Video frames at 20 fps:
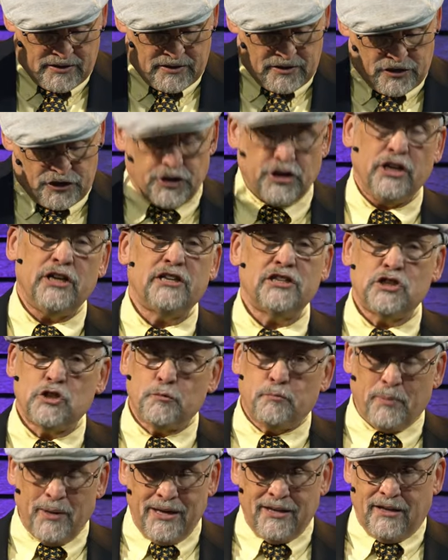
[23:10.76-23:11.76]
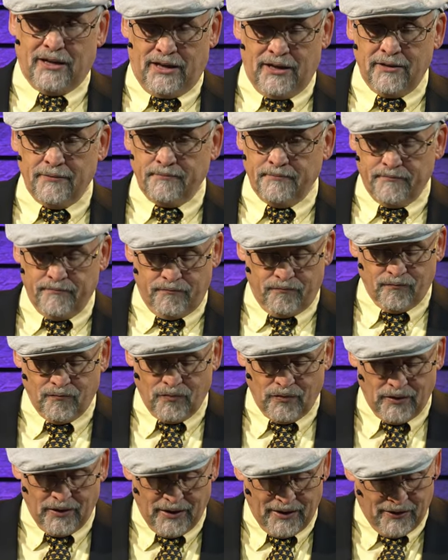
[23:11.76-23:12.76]
She is speaking,
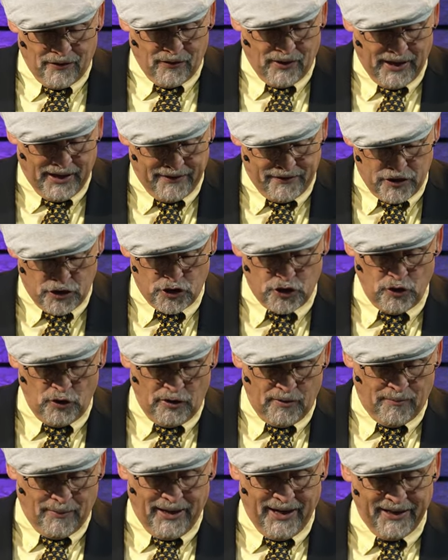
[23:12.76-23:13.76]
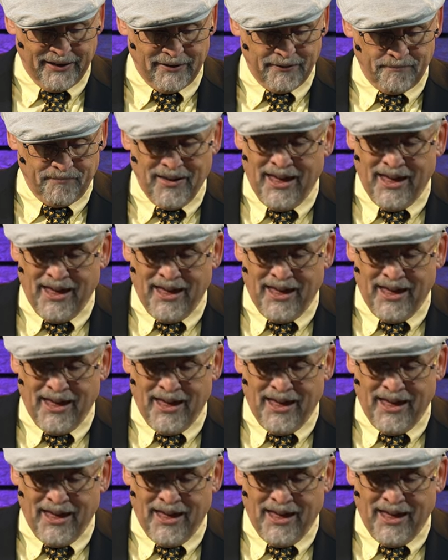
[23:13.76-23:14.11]
okay, the Shulamite,